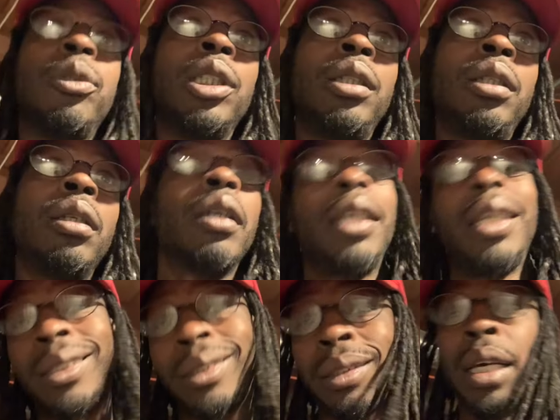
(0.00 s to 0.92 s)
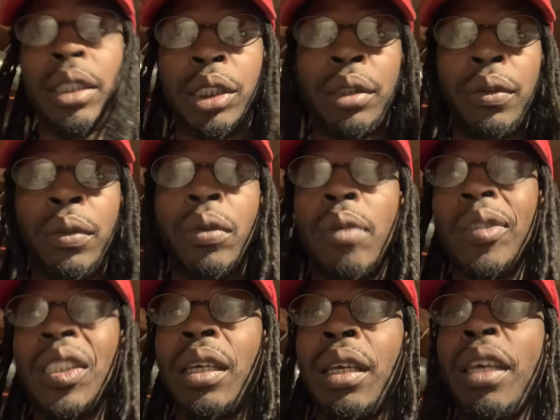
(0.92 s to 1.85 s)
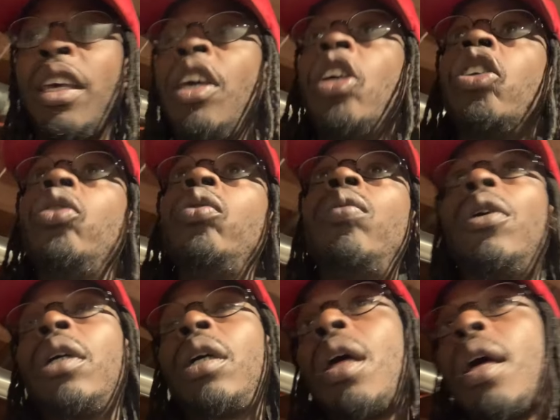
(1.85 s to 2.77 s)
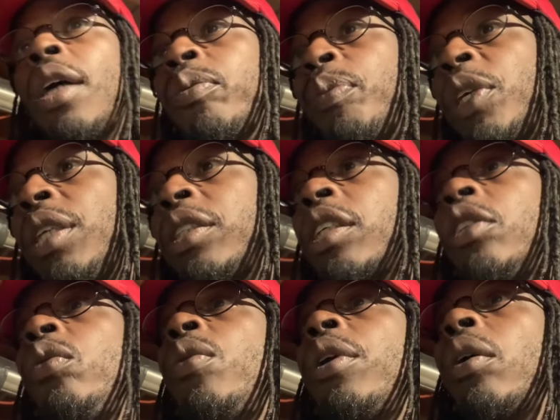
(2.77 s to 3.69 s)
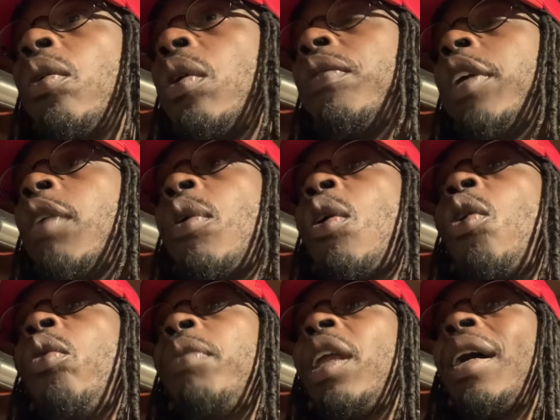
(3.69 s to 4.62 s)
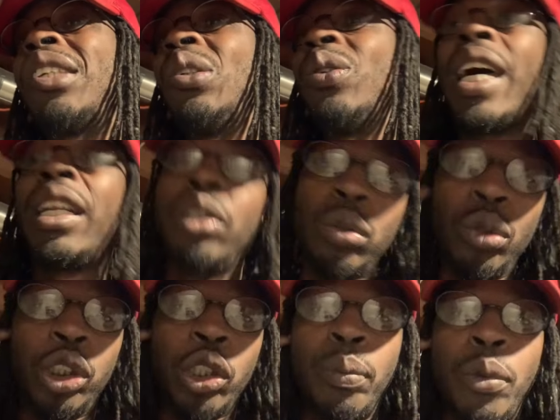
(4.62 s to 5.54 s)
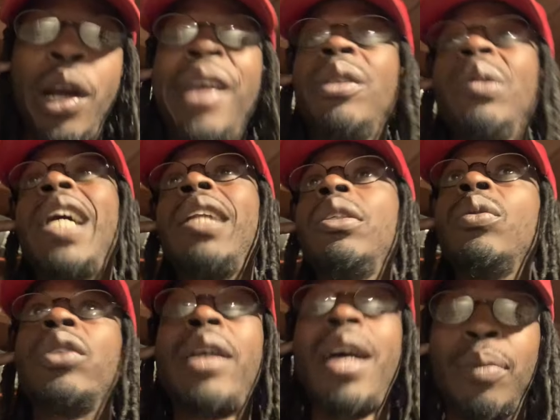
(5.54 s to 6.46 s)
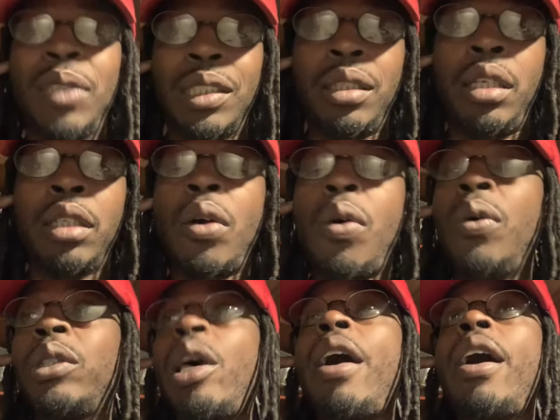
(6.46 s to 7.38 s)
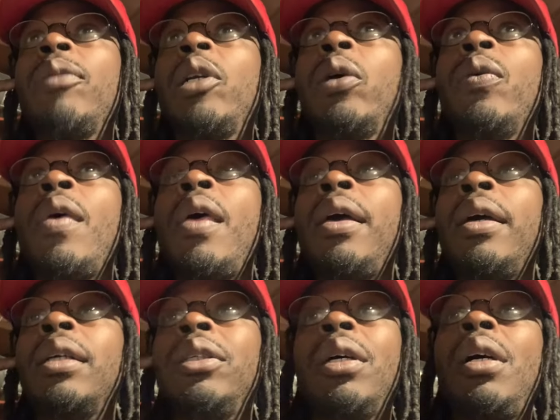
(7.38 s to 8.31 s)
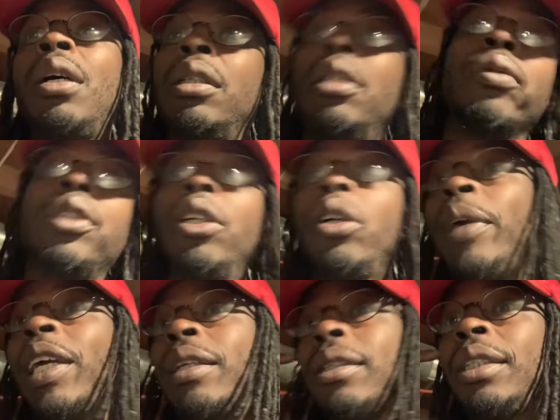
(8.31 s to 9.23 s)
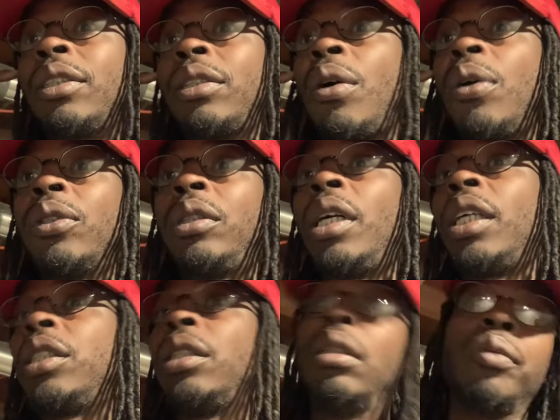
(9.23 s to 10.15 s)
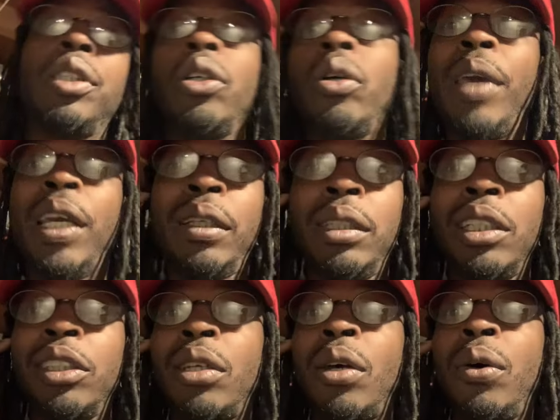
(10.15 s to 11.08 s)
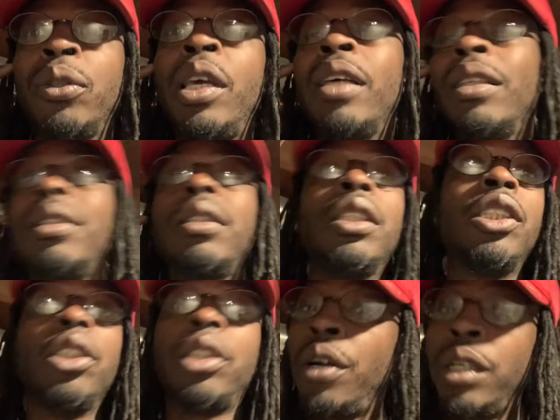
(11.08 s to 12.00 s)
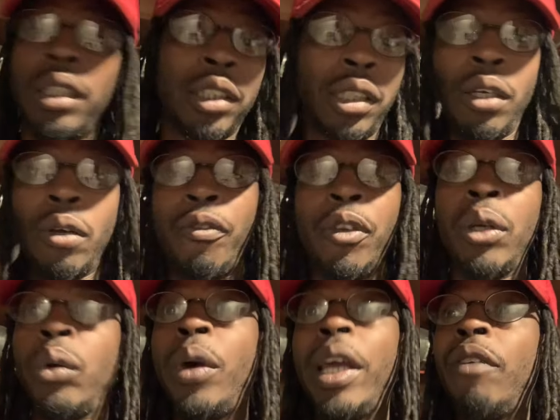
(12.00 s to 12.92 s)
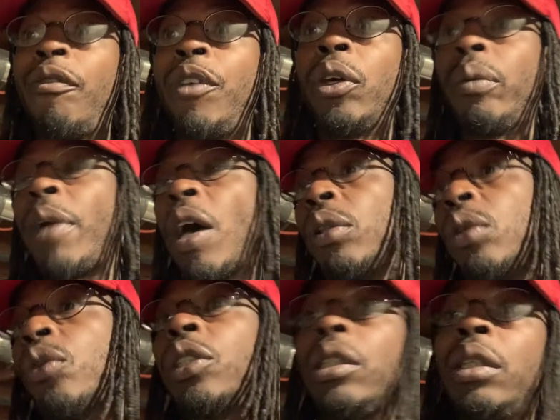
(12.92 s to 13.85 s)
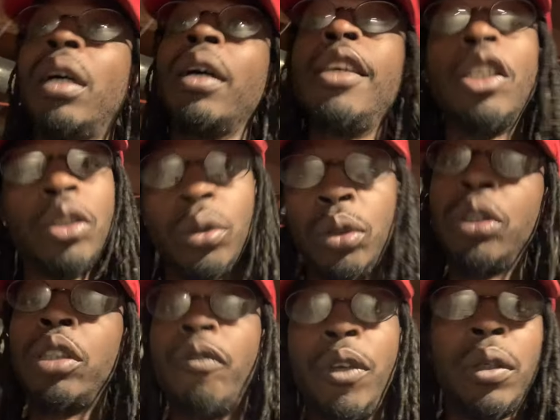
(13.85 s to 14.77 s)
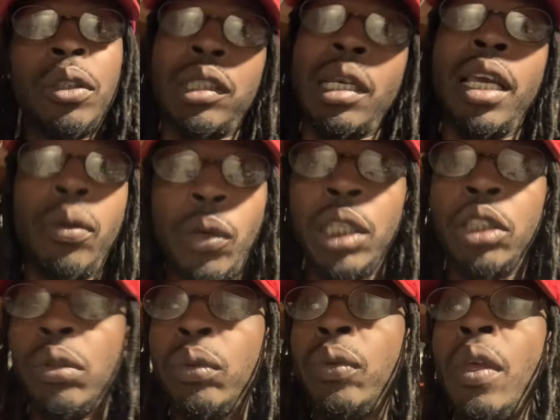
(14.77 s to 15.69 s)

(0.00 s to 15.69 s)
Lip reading: G, is Dutchie. You know what I'm saying? You want to cause peace and you want to go over there with old block, you got to use your brain. You got to use common sense. Whole time though, Young and them still making diss songs. Dutchie and them still making diss songs. The 60-30 and still feel the way they feel about losing Duck. So you should feel the same way too.